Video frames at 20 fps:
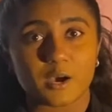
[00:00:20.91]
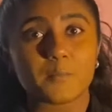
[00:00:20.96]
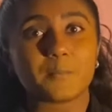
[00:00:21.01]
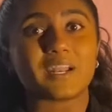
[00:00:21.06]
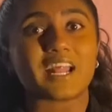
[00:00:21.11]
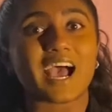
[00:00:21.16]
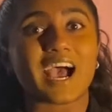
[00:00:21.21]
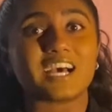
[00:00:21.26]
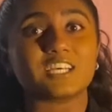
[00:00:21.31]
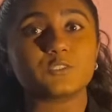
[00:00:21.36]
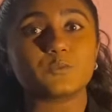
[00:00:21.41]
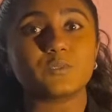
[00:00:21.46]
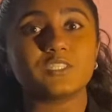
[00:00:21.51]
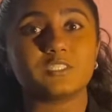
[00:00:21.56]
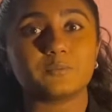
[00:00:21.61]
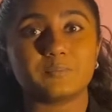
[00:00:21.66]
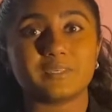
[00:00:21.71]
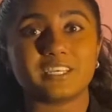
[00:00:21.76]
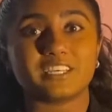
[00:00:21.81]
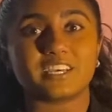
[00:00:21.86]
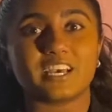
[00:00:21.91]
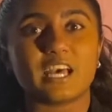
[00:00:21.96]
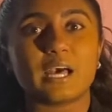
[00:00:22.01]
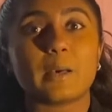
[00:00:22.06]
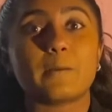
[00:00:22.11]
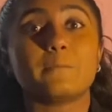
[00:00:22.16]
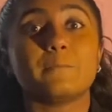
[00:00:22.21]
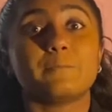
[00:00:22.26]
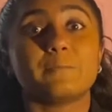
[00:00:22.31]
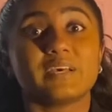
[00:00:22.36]
But as we speak,
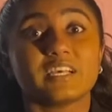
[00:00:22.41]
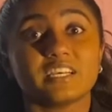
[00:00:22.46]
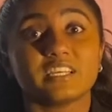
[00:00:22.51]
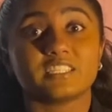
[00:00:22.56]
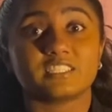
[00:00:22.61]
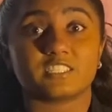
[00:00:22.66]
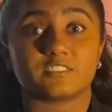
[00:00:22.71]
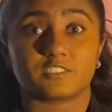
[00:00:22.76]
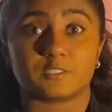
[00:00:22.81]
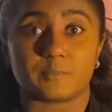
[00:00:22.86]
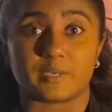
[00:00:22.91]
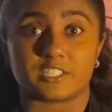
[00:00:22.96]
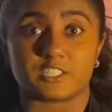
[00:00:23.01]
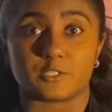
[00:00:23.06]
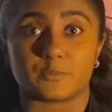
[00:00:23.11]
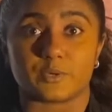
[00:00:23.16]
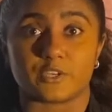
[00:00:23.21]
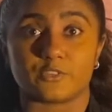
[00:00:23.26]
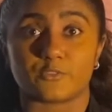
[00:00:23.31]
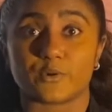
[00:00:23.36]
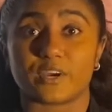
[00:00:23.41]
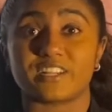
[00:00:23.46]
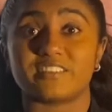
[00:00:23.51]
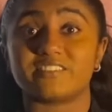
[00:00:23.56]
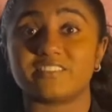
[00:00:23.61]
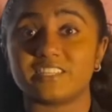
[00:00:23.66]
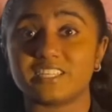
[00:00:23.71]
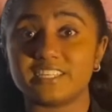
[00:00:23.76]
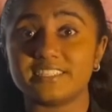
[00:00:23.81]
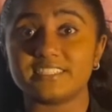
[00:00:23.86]
millions of space debris
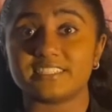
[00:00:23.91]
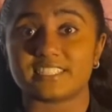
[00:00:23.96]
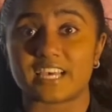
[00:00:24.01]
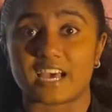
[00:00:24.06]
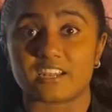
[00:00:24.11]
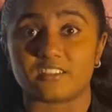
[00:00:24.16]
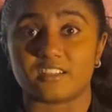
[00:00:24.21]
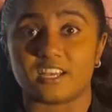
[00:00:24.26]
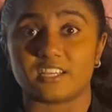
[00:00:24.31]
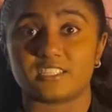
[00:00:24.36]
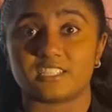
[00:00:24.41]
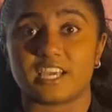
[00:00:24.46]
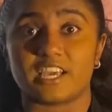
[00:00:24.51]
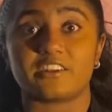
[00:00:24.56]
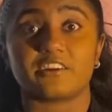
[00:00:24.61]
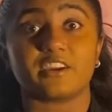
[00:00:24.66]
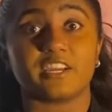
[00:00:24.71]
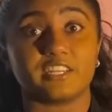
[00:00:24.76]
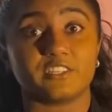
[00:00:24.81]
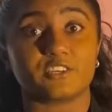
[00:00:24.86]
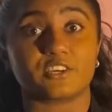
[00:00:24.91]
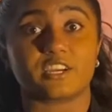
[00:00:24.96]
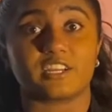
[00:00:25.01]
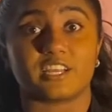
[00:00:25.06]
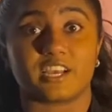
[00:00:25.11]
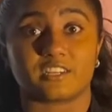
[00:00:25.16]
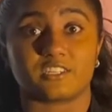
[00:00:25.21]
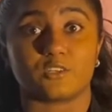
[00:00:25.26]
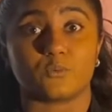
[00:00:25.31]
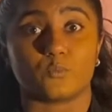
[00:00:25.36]
threaten these satellites and our
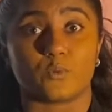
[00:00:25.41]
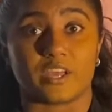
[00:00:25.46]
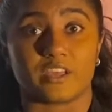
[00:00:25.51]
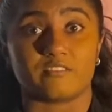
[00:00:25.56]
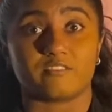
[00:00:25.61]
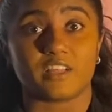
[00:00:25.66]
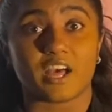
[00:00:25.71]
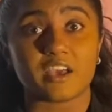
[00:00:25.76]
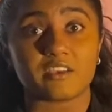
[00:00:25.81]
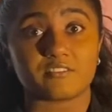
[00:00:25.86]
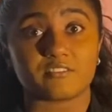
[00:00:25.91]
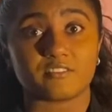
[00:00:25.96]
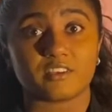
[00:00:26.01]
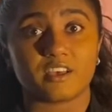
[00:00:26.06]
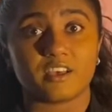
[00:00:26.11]
interconnected way of life.